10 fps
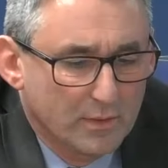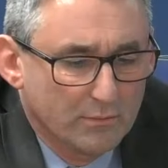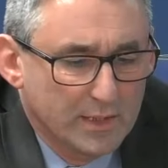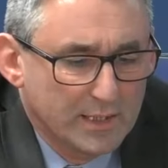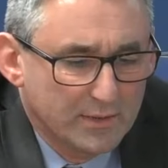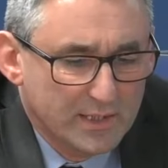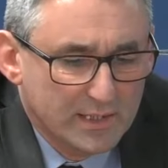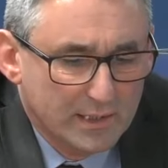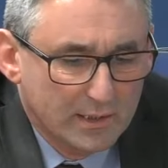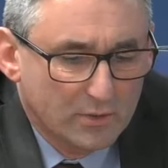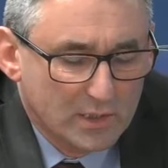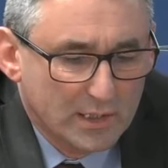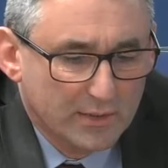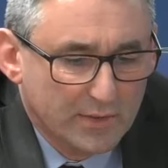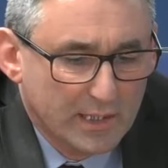Reading this, it looks
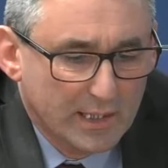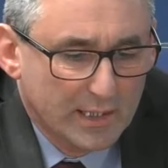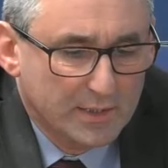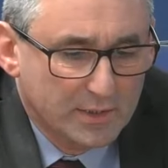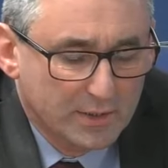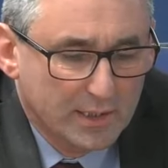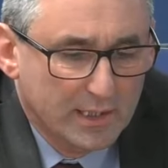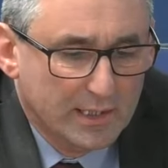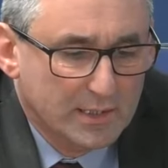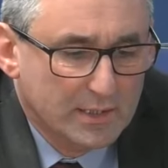like they had done, yes.